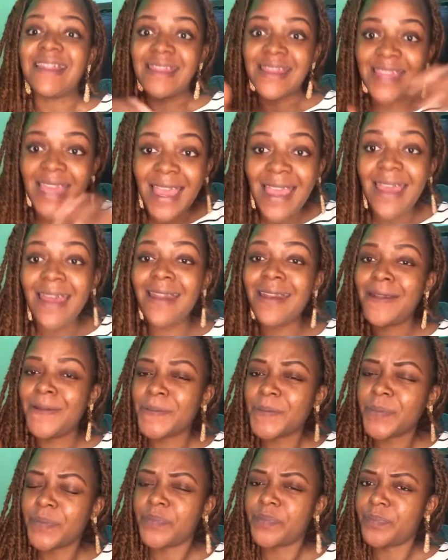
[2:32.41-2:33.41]
Then
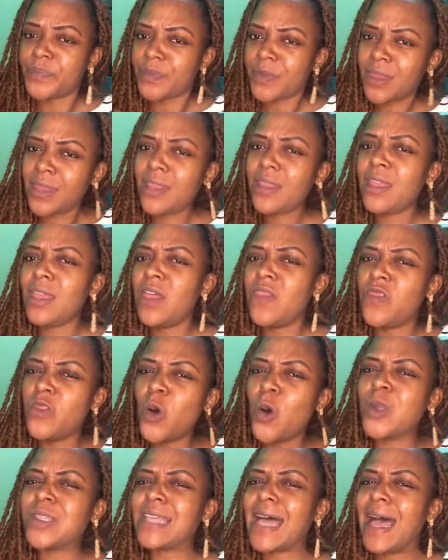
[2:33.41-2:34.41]

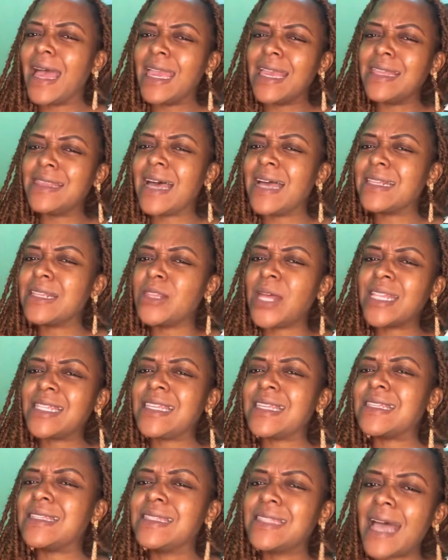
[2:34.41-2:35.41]
that's
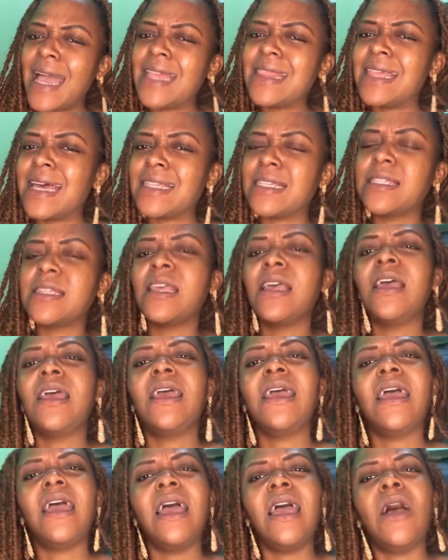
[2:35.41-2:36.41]
a sign that
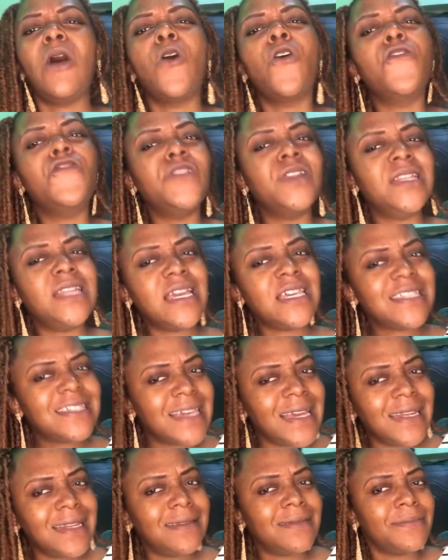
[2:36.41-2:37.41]

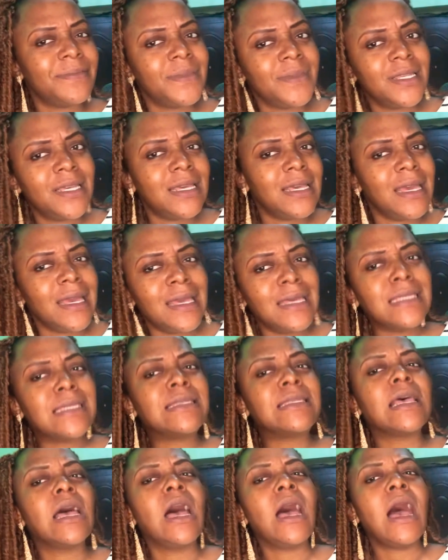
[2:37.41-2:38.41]
ovulation is